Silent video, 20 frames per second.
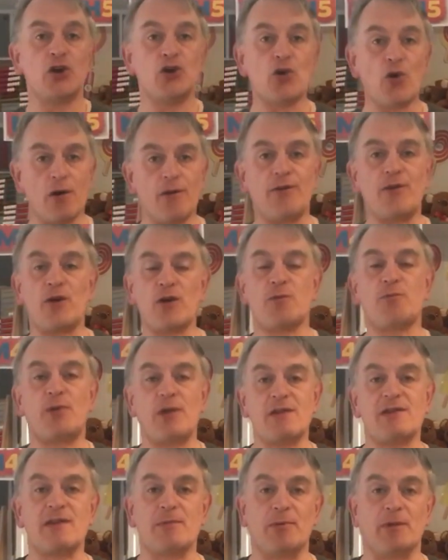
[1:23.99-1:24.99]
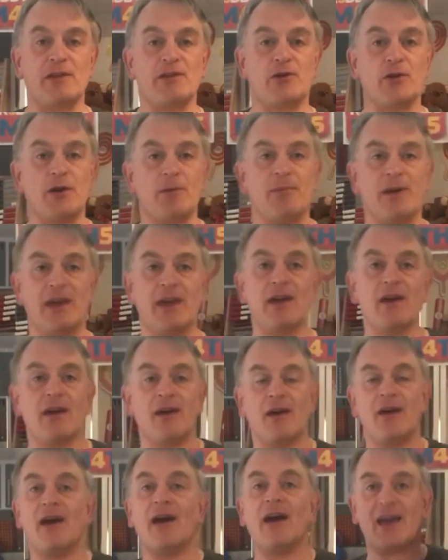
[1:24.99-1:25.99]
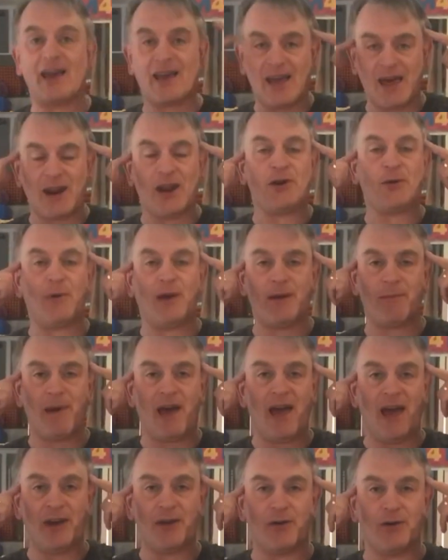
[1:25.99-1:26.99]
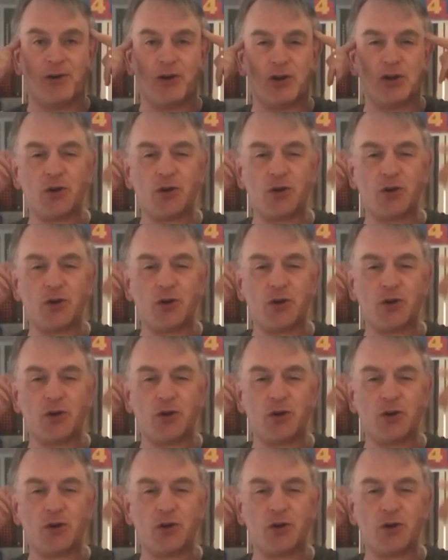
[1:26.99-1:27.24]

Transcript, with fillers: your first principle is going to be, can I do it in my head?